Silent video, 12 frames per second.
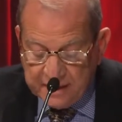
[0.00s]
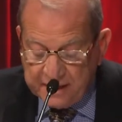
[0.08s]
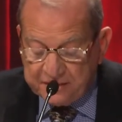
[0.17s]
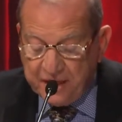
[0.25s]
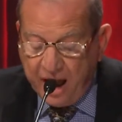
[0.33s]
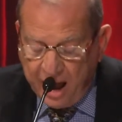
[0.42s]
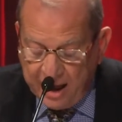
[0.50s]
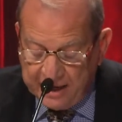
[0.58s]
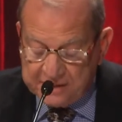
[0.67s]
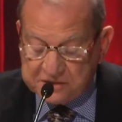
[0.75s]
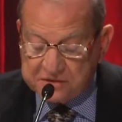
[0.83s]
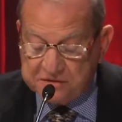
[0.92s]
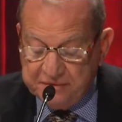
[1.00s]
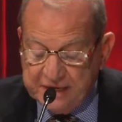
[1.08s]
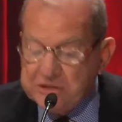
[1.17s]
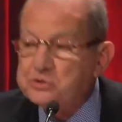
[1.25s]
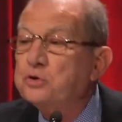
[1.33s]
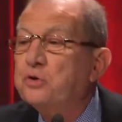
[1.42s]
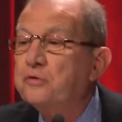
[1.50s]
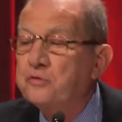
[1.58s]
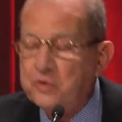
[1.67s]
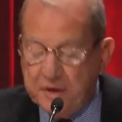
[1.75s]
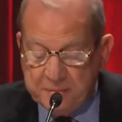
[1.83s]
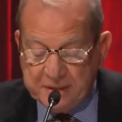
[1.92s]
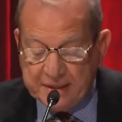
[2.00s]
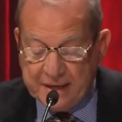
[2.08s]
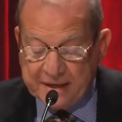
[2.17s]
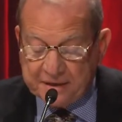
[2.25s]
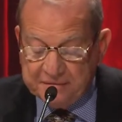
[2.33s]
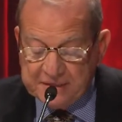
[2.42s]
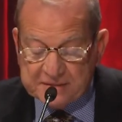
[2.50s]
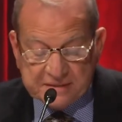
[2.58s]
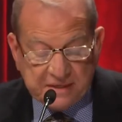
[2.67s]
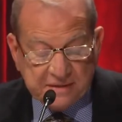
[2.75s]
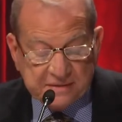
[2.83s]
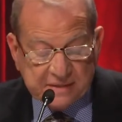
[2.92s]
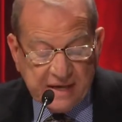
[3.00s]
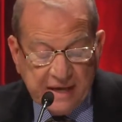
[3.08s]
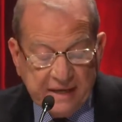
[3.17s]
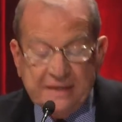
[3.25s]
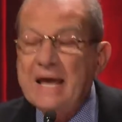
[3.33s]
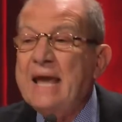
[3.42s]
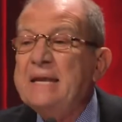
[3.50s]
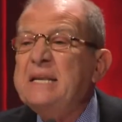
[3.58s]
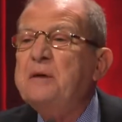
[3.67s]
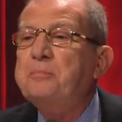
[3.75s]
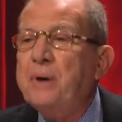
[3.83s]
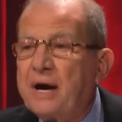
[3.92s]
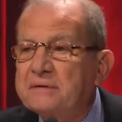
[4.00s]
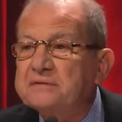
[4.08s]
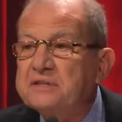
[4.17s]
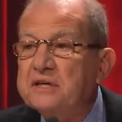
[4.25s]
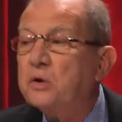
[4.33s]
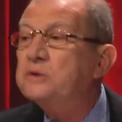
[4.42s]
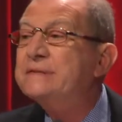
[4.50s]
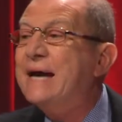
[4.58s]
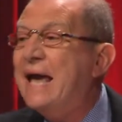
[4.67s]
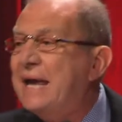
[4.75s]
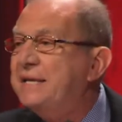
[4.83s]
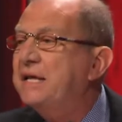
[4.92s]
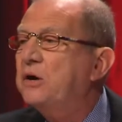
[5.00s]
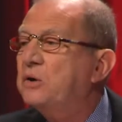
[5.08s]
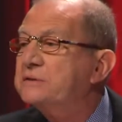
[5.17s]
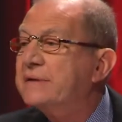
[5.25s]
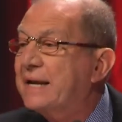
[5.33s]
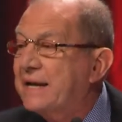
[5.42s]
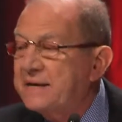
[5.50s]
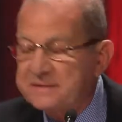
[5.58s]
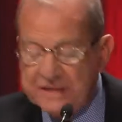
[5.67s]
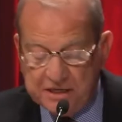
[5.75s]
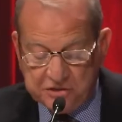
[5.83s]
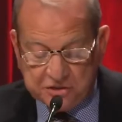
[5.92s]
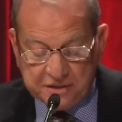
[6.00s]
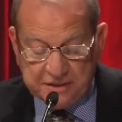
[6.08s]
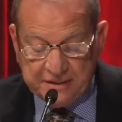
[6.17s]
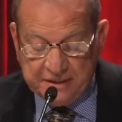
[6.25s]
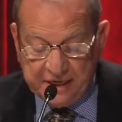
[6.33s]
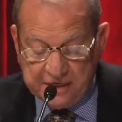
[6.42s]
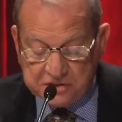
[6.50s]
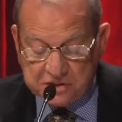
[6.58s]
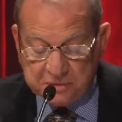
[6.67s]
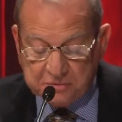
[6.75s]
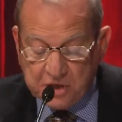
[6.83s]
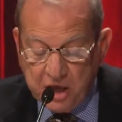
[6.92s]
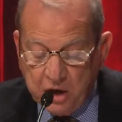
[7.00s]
the highest ratio of women and Christians in any party or any organization in Egypt,